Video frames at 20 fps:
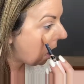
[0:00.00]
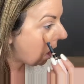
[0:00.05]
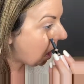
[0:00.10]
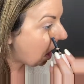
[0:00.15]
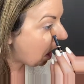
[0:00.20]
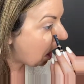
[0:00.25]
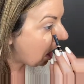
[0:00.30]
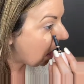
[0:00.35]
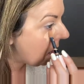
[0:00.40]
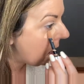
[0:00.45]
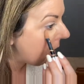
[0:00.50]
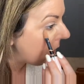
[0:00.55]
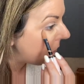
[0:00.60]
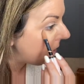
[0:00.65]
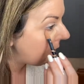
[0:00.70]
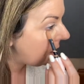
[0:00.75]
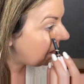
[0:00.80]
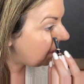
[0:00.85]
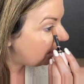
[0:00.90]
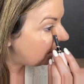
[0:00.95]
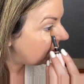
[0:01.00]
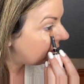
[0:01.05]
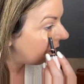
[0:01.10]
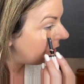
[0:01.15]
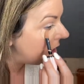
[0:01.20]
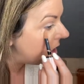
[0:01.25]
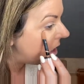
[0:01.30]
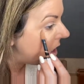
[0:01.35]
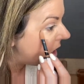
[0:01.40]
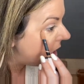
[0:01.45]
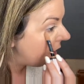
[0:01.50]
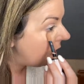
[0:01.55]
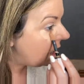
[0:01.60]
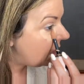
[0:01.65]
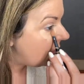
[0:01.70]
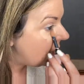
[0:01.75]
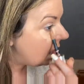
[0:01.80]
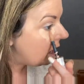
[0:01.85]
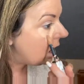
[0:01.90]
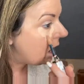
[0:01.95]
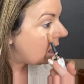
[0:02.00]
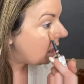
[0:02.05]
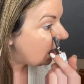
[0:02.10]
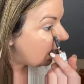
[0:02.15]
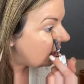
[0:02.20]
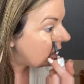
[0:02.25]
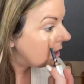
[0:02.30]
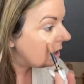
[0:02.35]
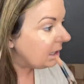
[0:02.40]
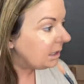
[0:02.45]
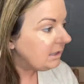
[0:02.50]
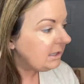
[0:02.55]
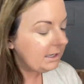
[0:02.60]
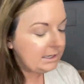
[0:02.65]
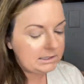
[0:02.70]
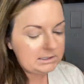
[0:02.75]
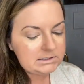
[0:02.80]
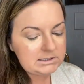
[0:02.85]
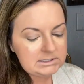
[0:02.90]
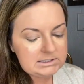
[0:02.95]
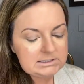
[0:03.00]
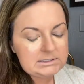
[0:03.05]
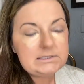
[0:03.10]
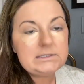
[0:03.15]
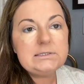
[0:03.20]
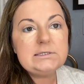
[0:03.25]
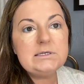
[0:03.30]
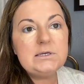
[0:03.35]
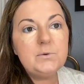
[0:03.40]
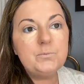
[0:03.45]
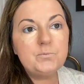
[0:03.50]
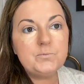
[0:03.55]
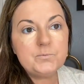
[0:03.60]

And I like the color. And I like the consistency.